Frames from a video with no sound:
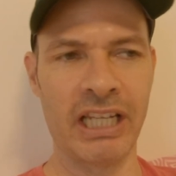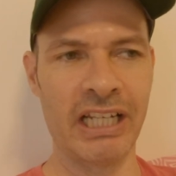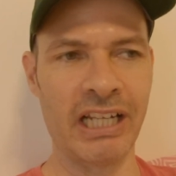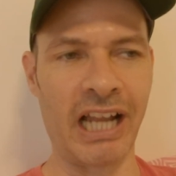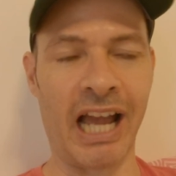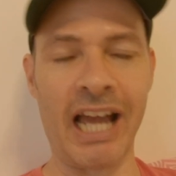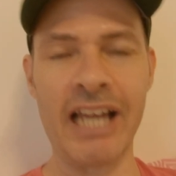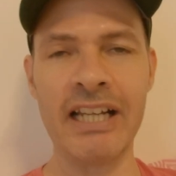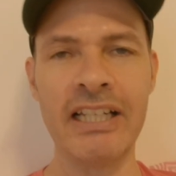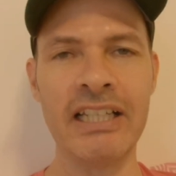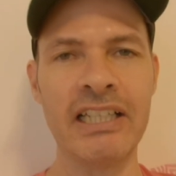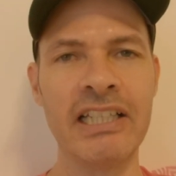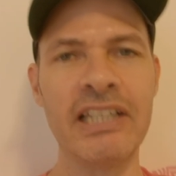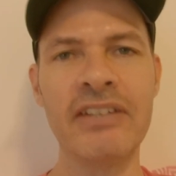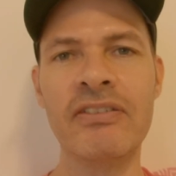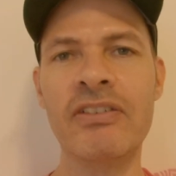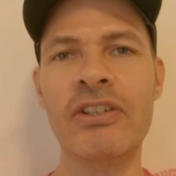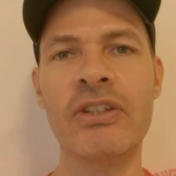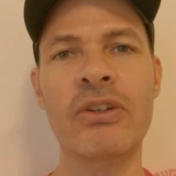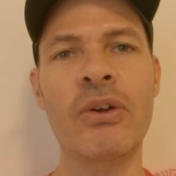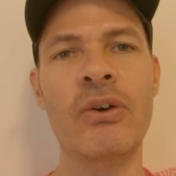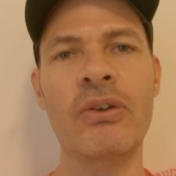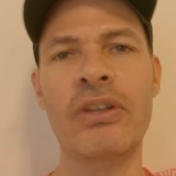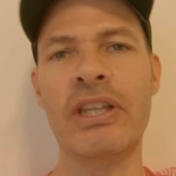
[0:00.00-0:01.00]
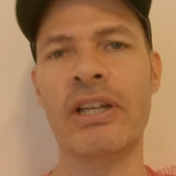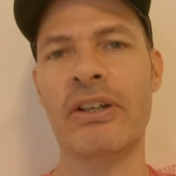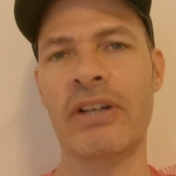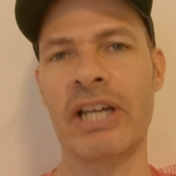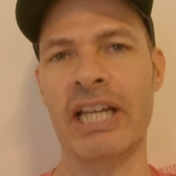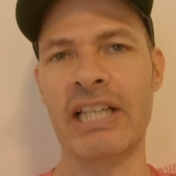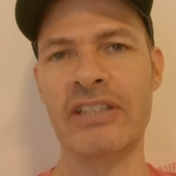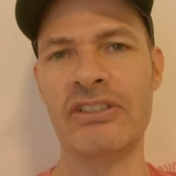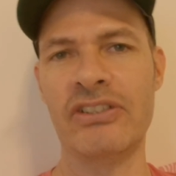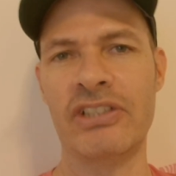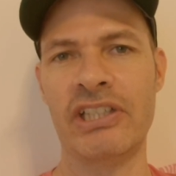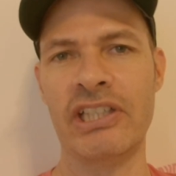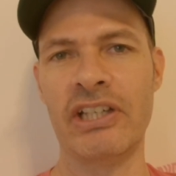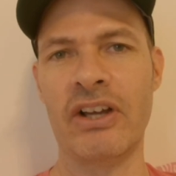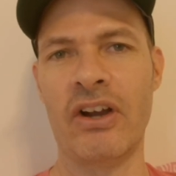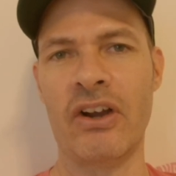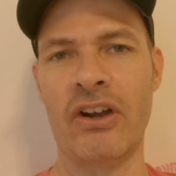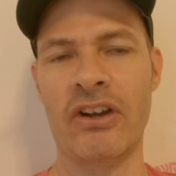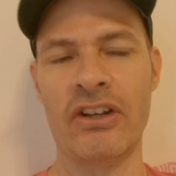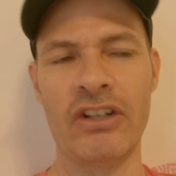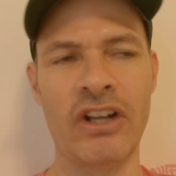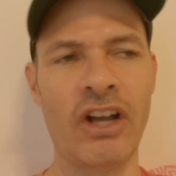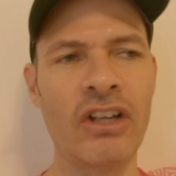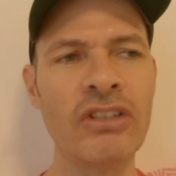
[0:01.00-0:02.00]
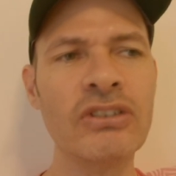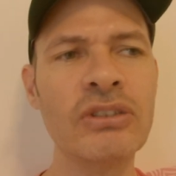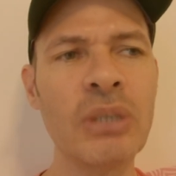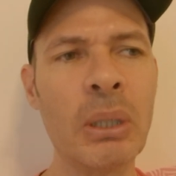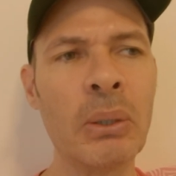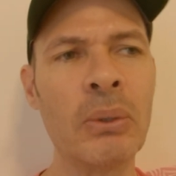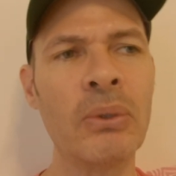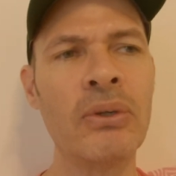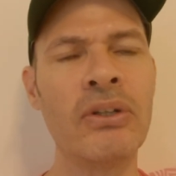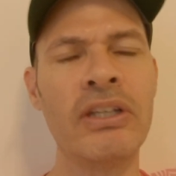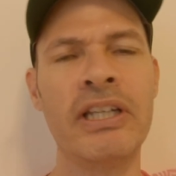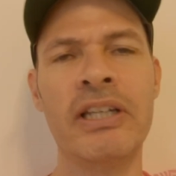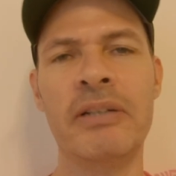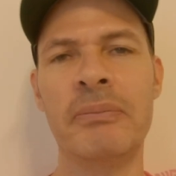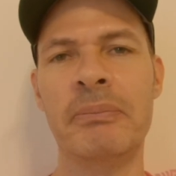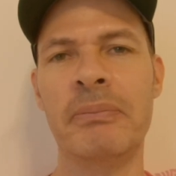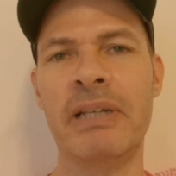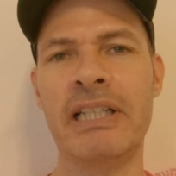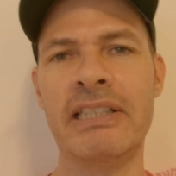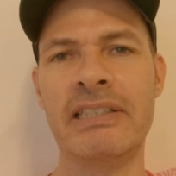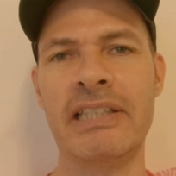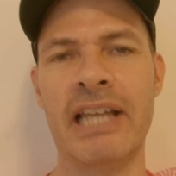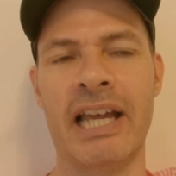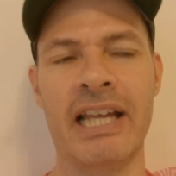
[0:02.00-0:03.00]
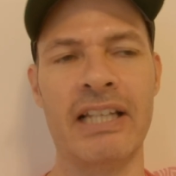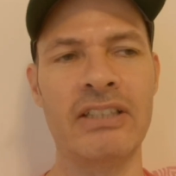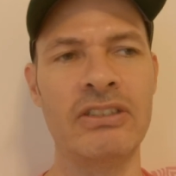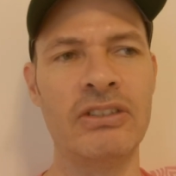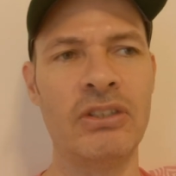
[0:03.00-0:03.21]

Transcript: and I didn't even know they're HDR, and I'll totally admit that.